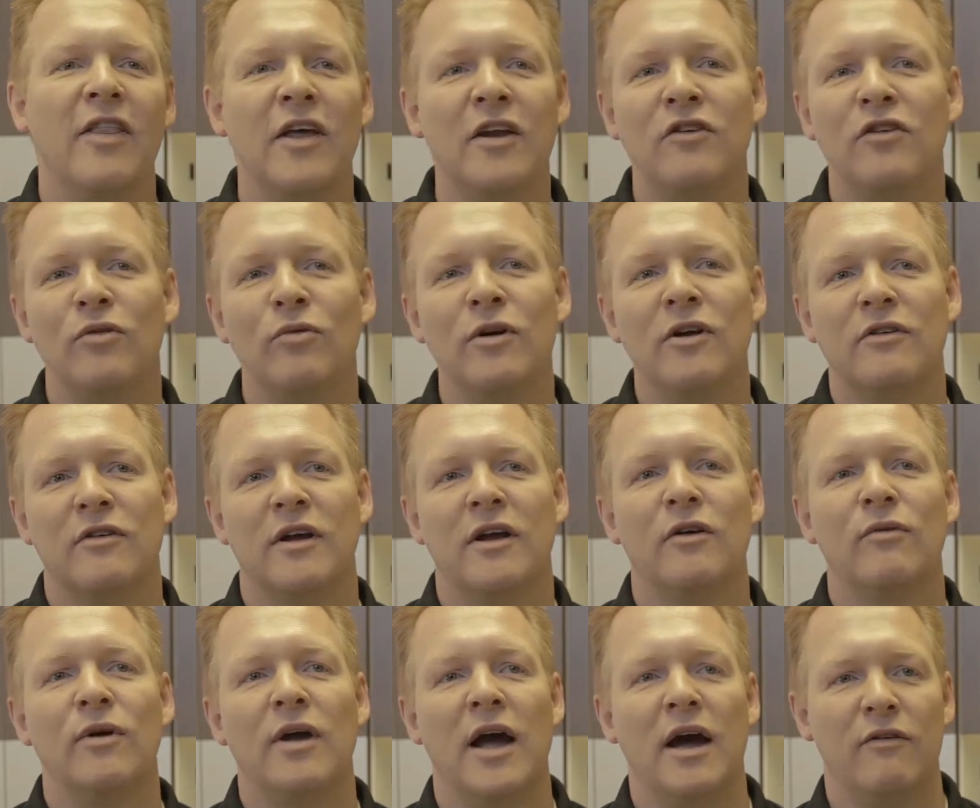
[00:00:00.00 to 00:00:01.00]
then 2 weeks
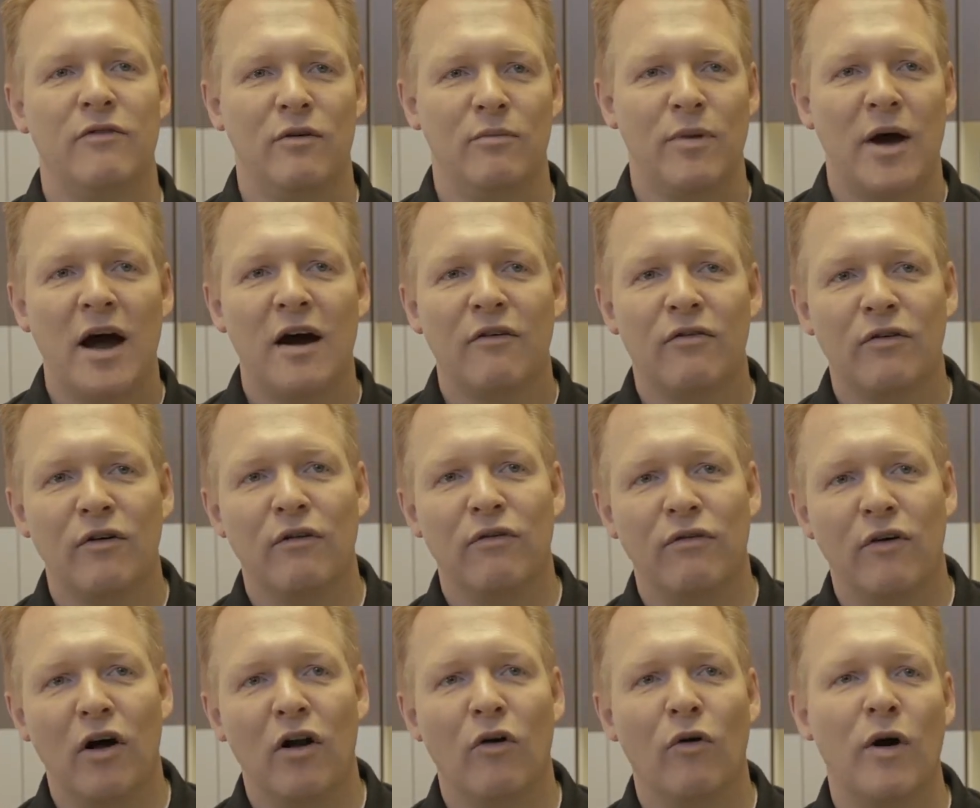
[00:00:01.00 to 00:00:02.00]
later, we have you back for a
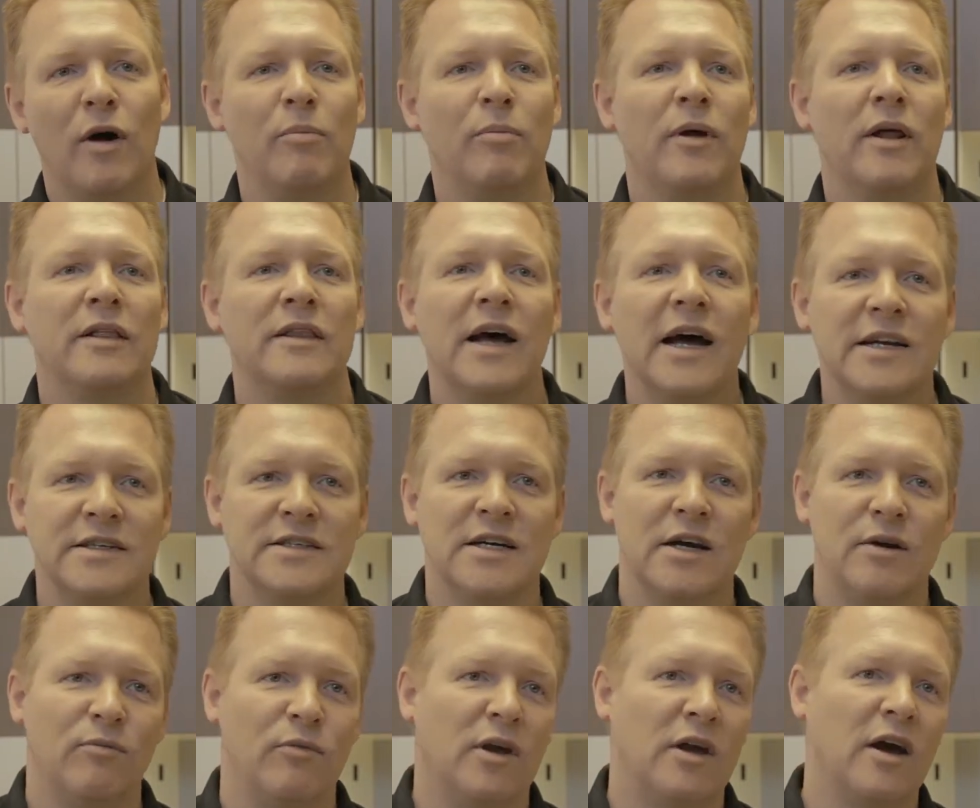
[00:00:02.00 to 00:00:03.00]
follow-up. At that
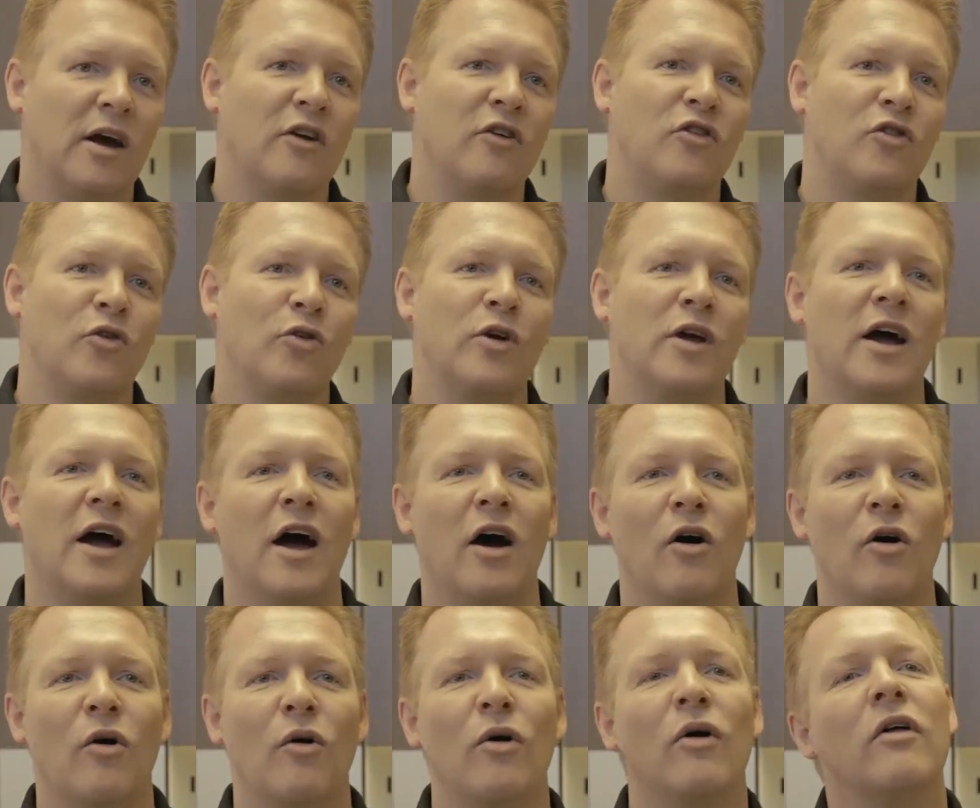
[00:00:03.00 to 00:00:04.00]
time, we kind of show you
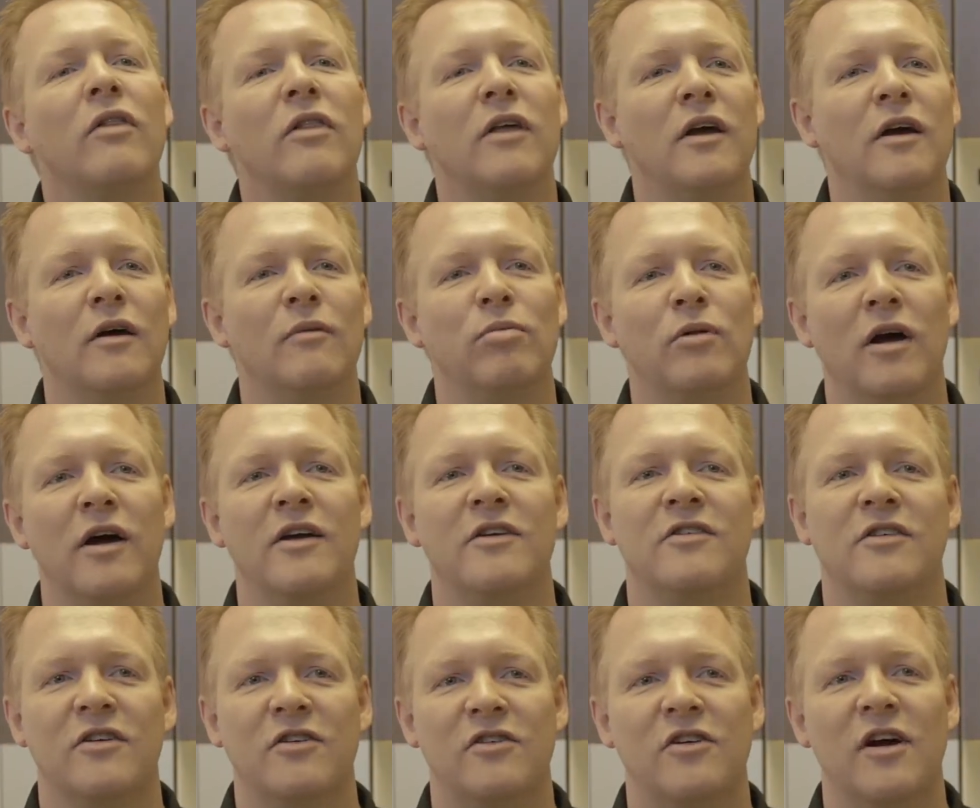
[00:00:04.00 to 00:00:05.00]
how the
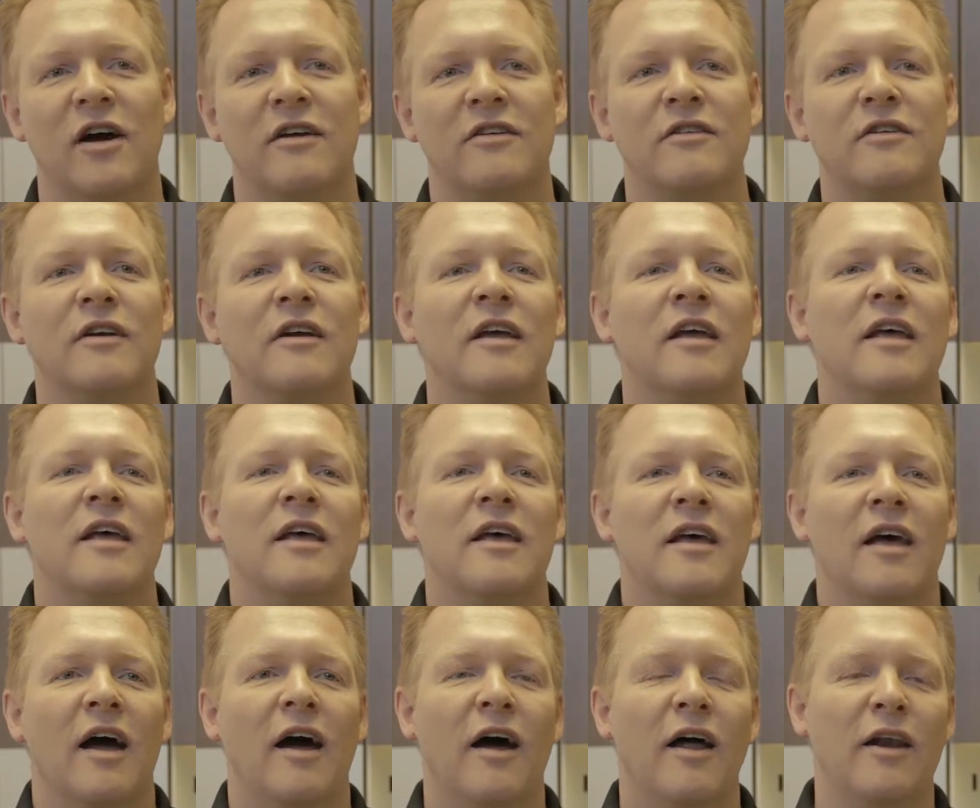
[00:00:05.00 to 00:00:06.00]
appliance adjusts.
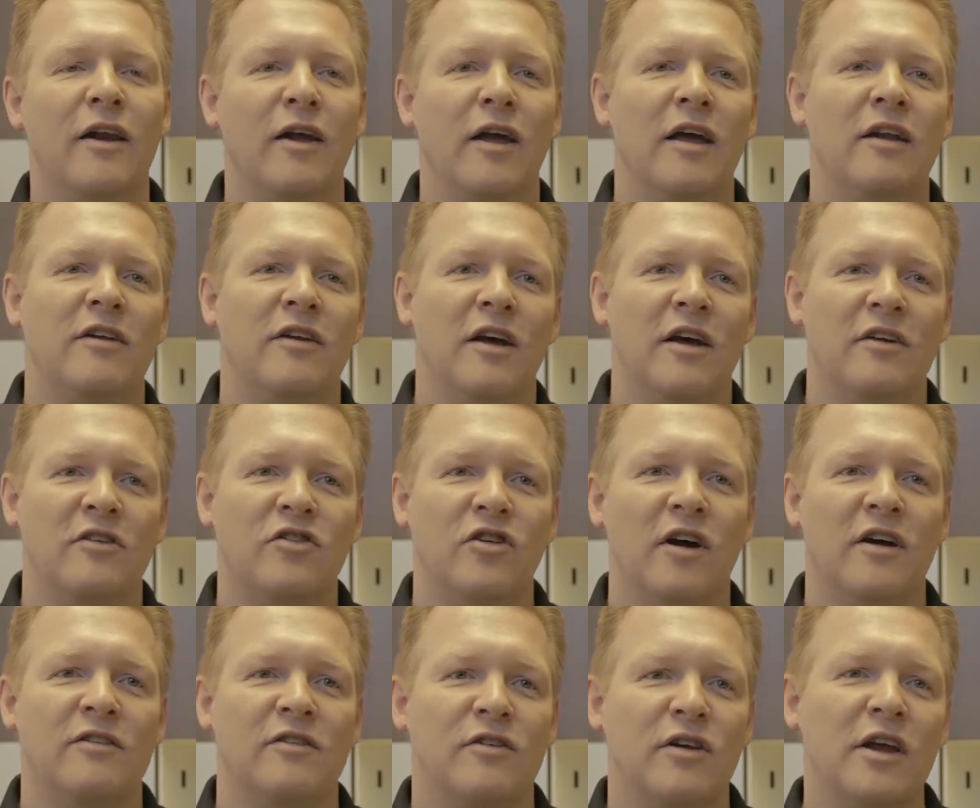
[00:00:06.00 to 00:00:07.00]
And it
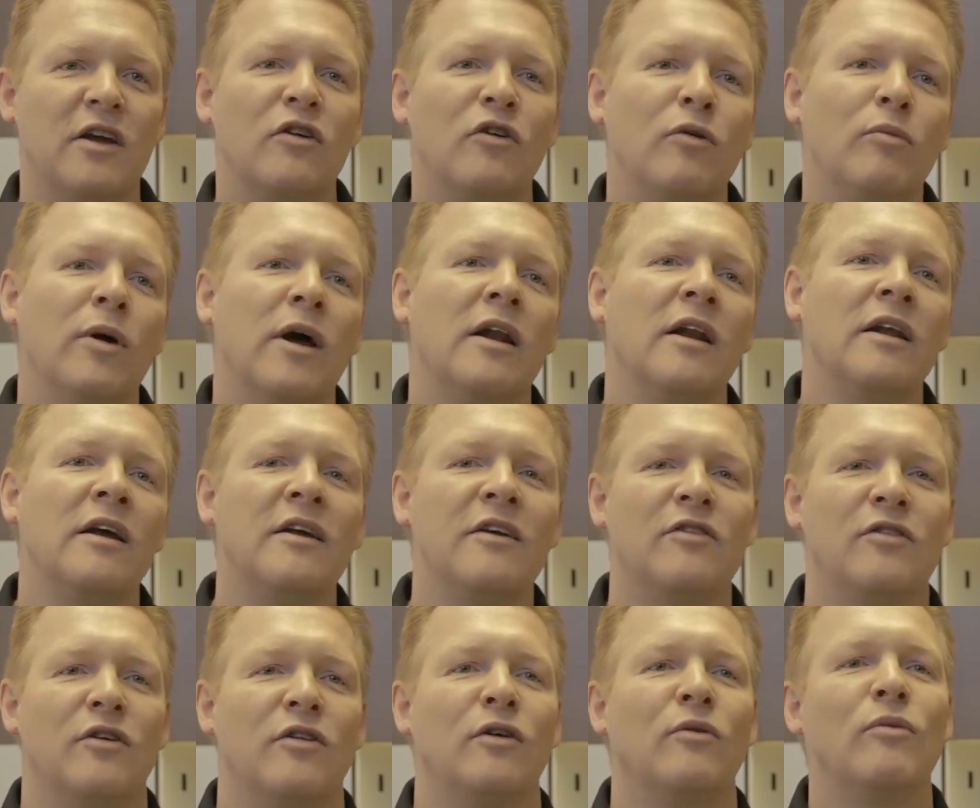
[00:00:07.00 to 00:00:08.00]
adjusts incrementally
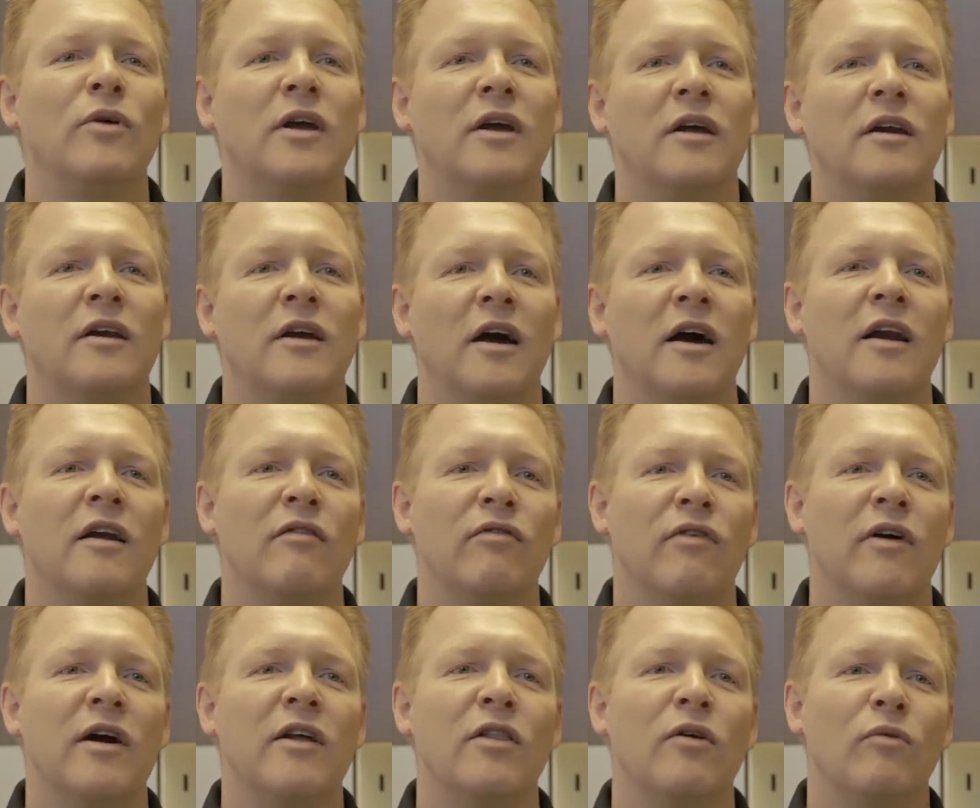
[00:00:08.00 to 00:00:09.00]
so that we can kind of
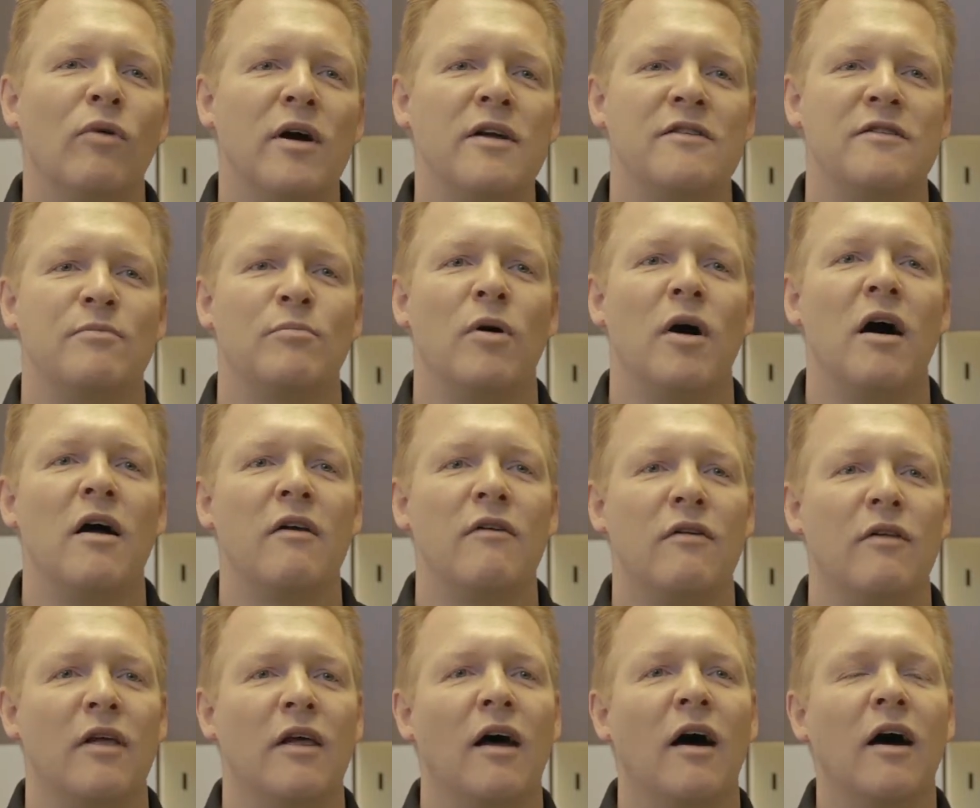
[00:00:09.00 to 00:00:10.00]
find the right spot
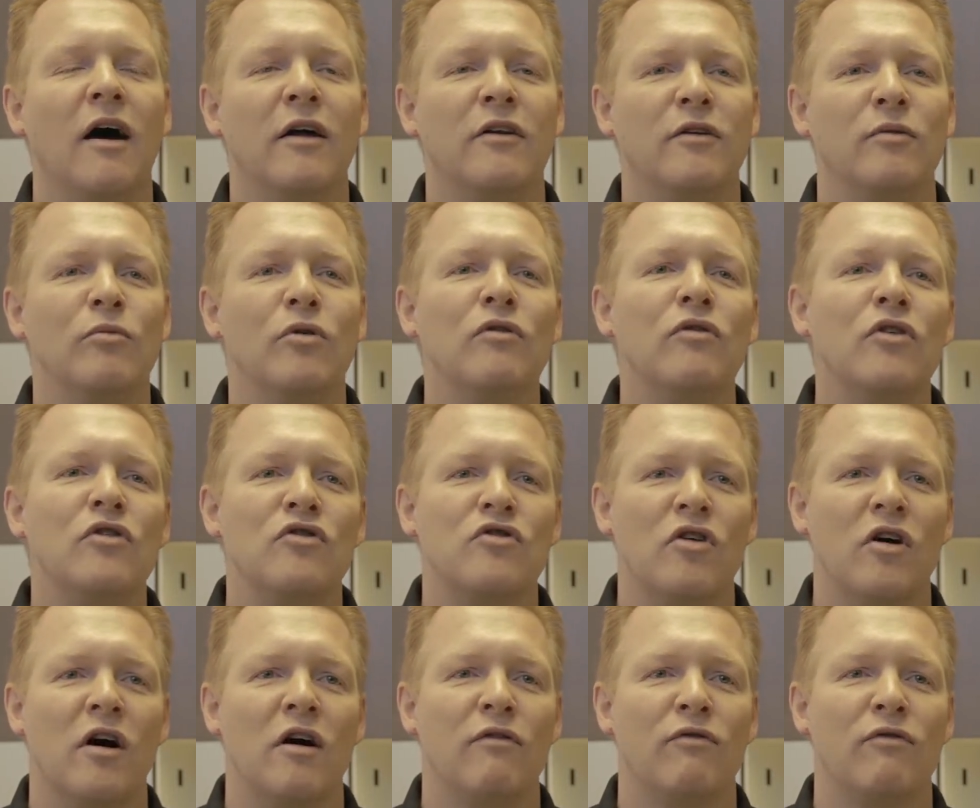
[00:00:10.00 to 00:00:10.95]
to move your jaw